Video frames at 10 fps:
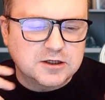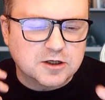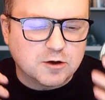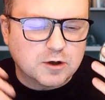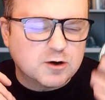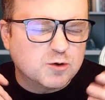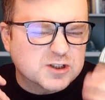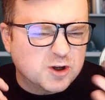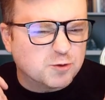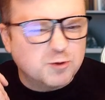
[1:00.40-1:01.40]
oh,
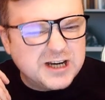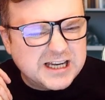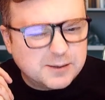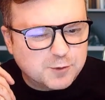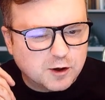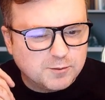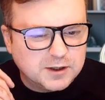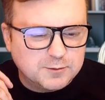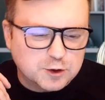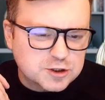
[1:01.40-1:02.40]
it's not really a
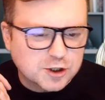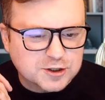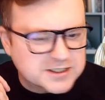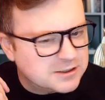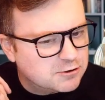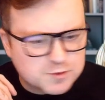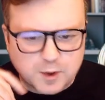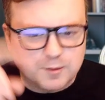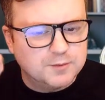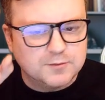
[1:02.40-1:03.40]
problem or it's not a serious
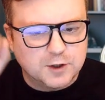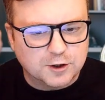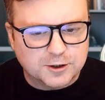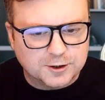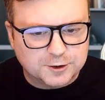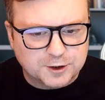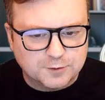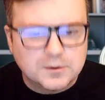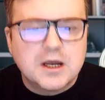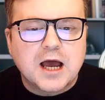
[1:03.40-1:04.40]
problem. No.